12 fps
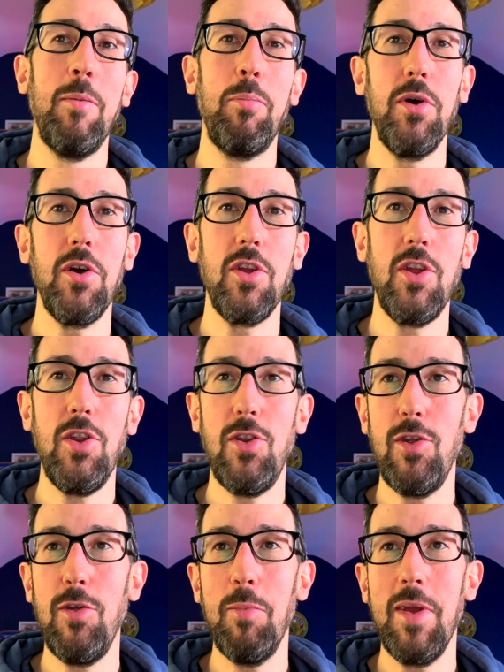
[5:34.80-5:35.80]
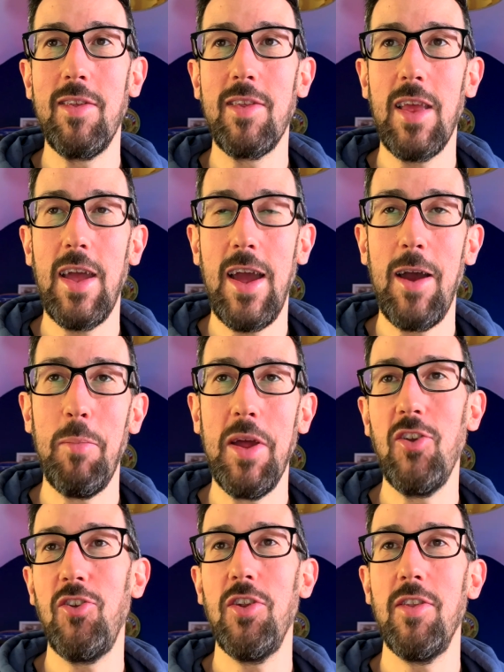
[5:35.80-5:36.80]
but you do miss app
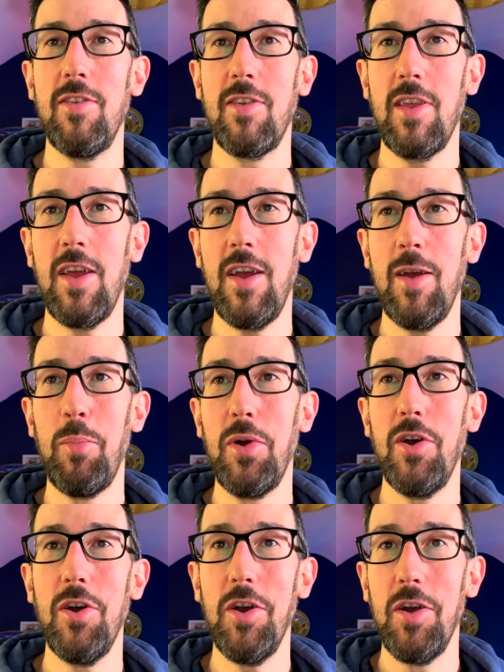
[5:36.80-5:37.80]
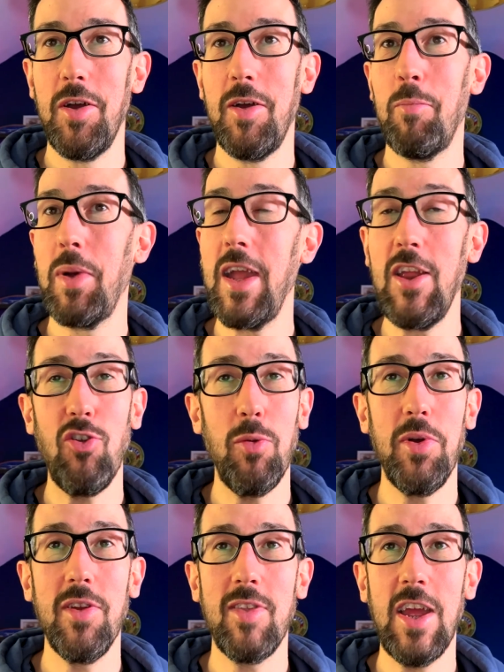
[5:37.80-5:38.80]
mentions uh, per page or
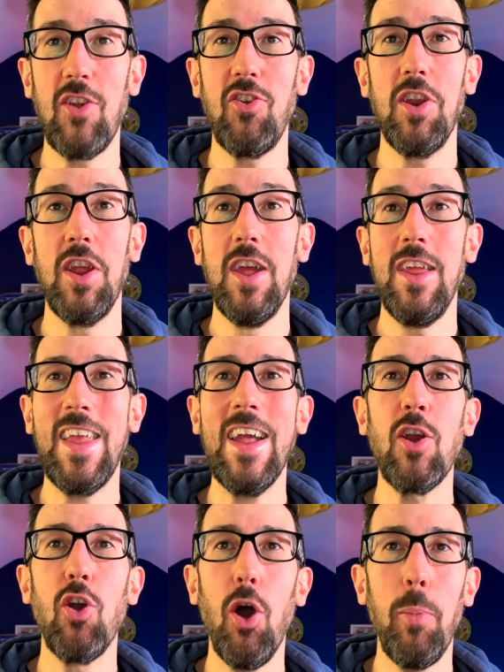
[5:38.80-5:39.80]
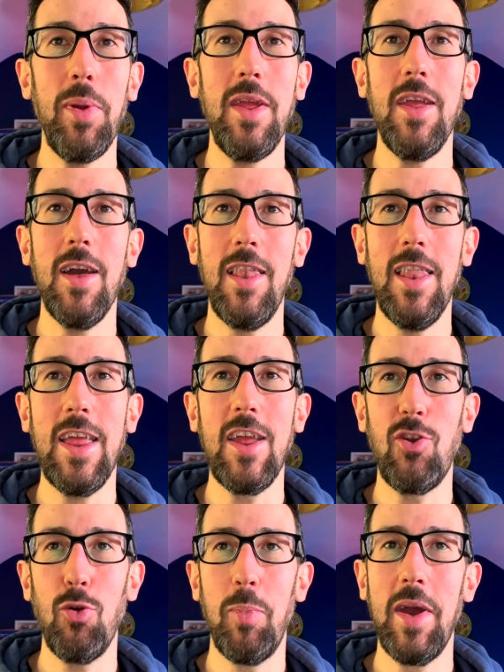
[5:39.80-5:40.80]
per section. You can copy a link
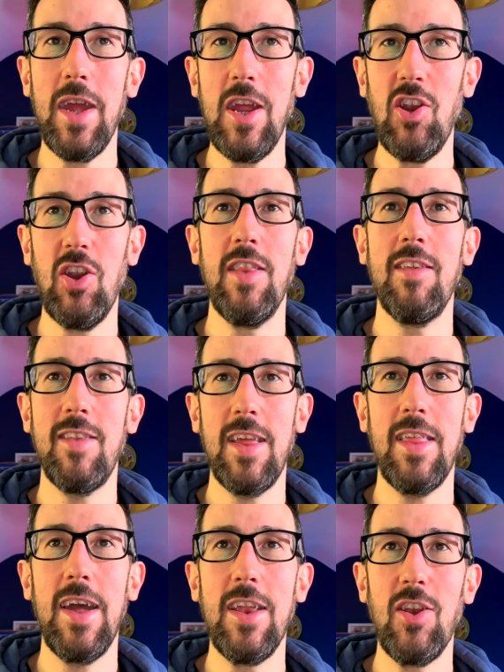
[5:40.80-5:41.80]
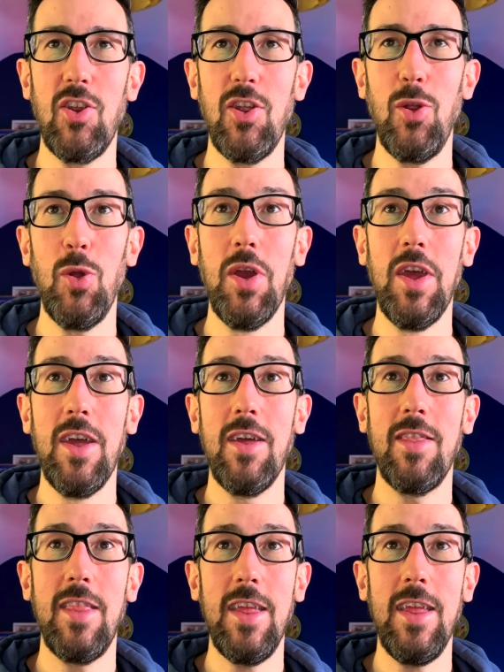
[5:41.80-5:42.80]
to a page and then stick that into
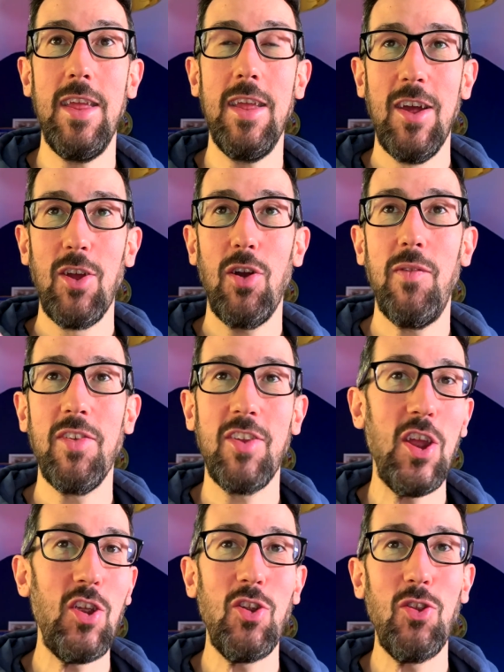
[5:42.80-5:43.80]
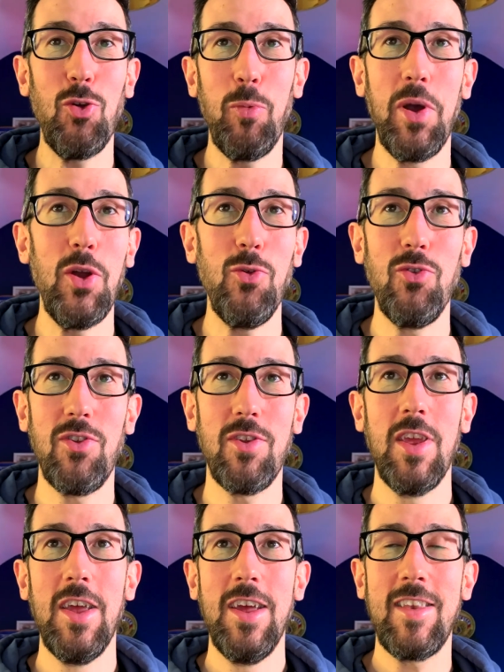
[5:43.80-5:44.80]
the conversations or posts
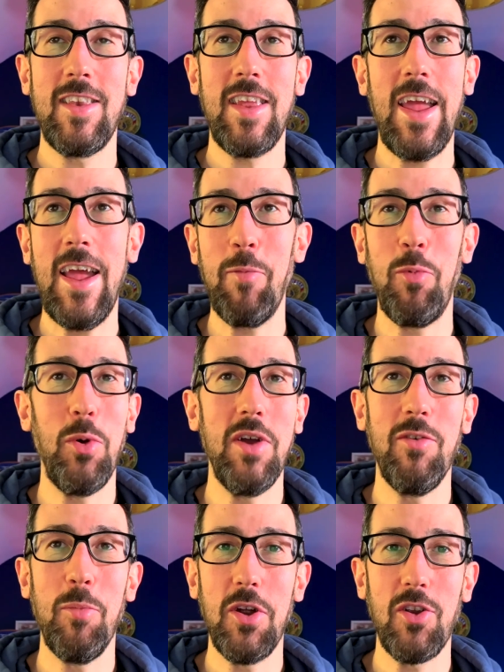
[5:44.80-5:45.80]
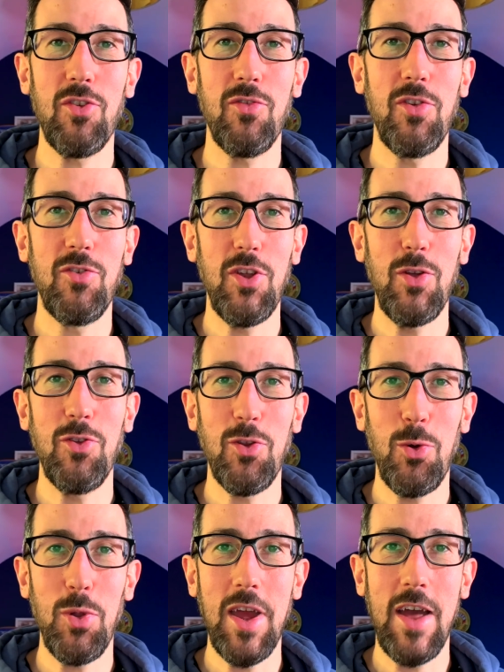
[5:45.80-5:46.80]
tab, whatever Microsoft have chosen to
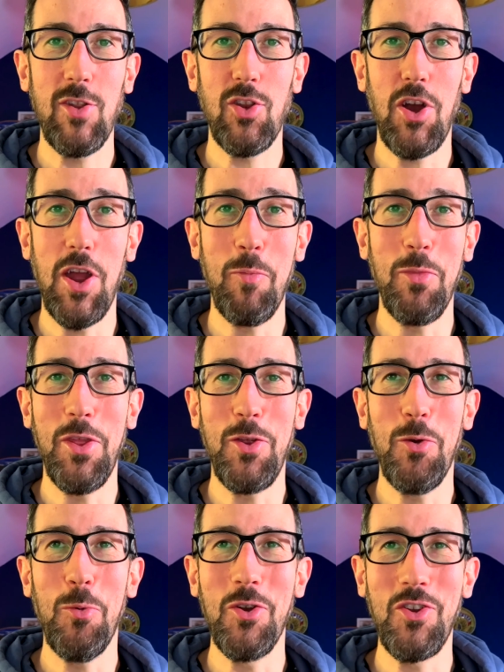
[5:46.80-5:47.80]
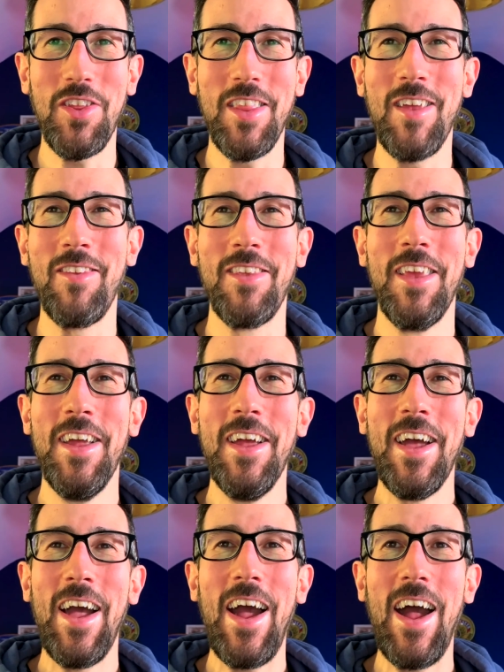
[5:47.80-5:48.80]
call it at the time that you're watching this.
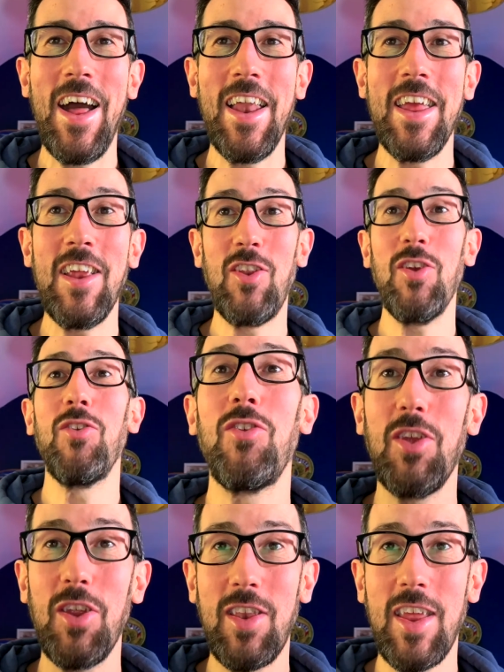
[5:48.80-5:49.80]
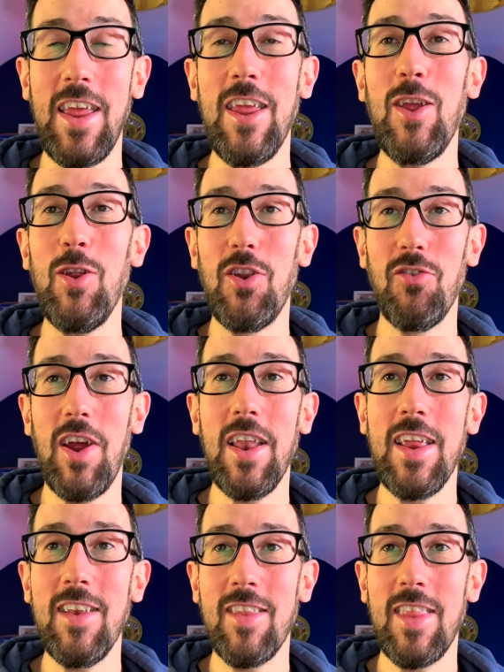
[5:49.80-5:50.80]
And it does take you directly
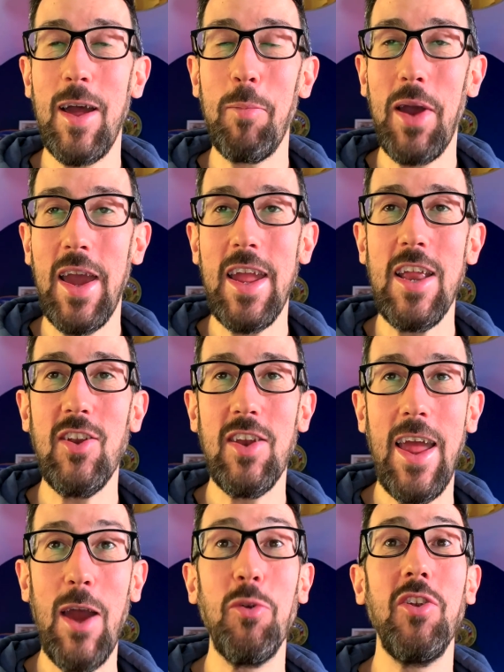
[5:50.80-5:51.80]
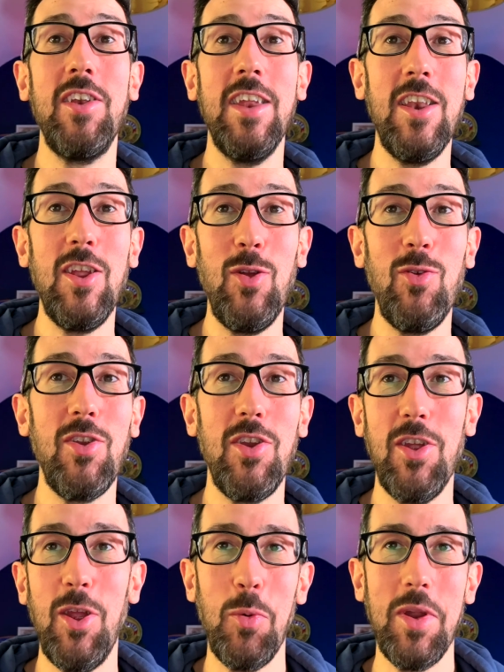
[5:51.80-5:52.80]
into that page now, which it didn't used to
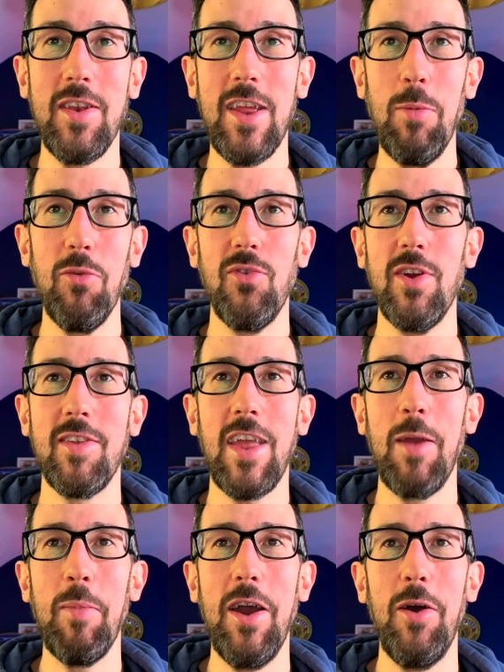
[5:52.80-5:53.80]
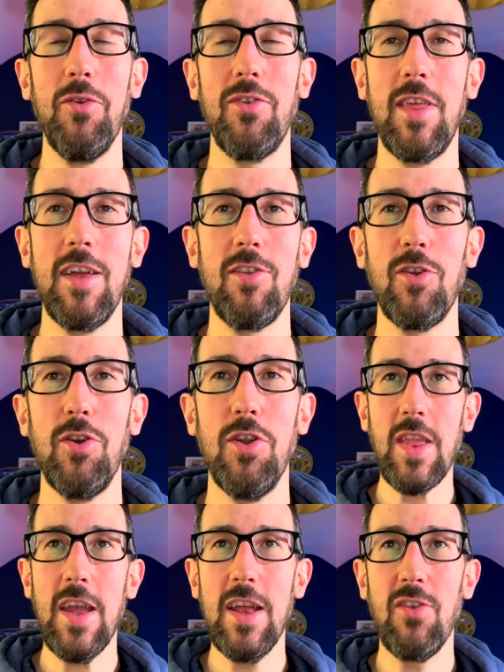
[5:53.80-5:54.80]
do when Teams first came out. So that's a good
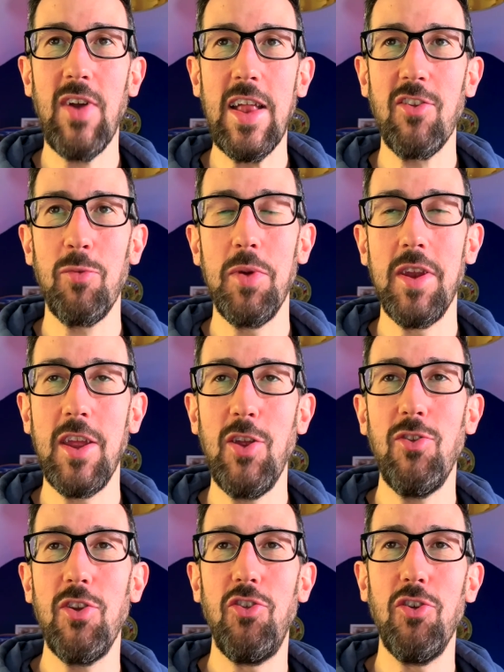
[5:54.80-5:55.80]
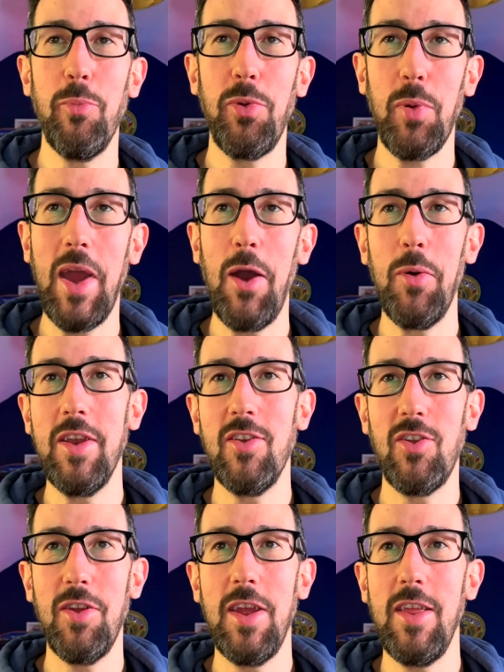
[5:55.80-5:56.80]
advancement. It used to jump you out
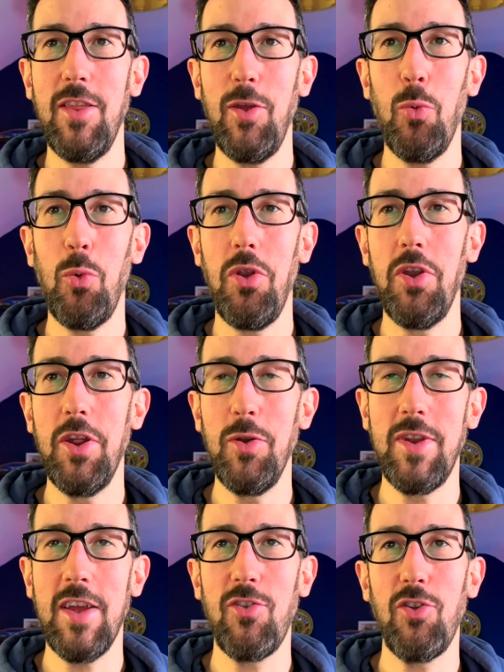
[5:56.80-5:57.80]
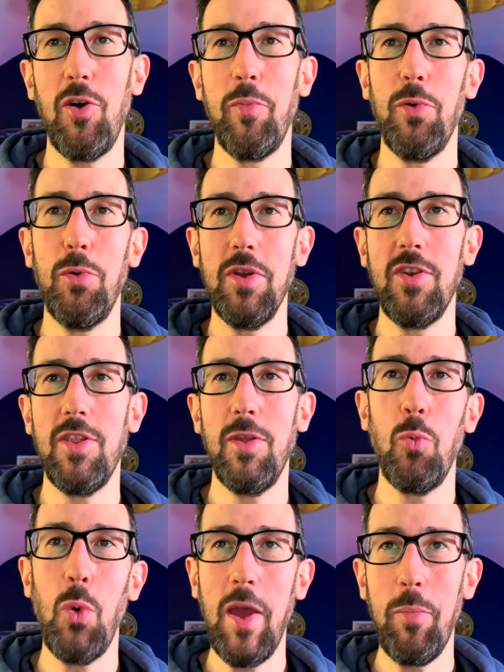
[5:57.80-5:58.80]
into either your OneNote desktop or into the
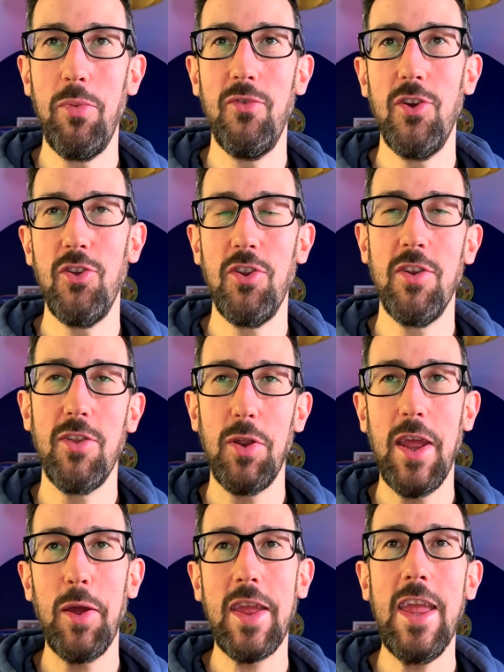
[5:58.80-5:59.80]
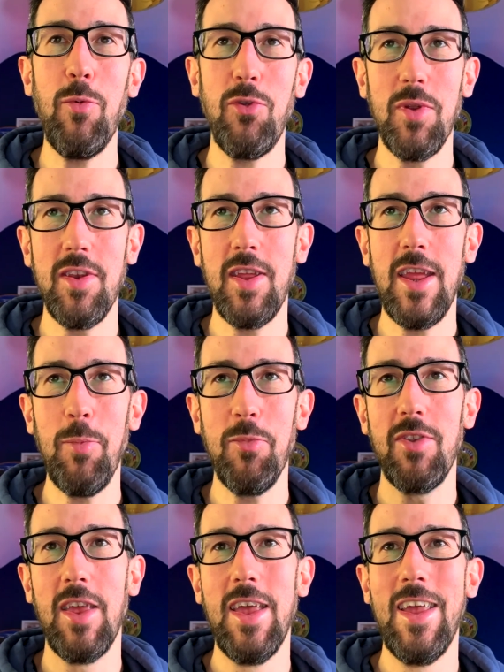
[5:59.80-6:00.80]
web version. So now it keeps you in
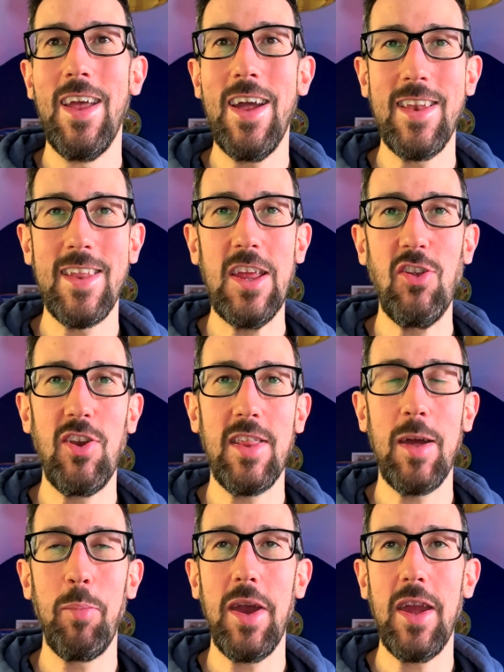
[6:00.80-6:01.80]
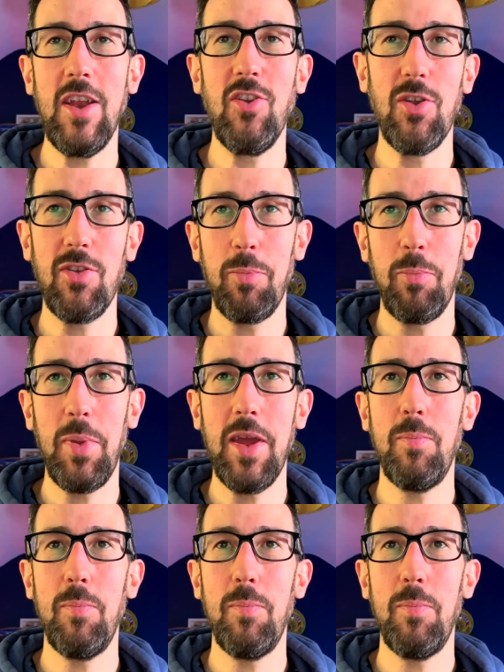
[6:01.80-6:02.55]
Teams and takes you to that page that's a bit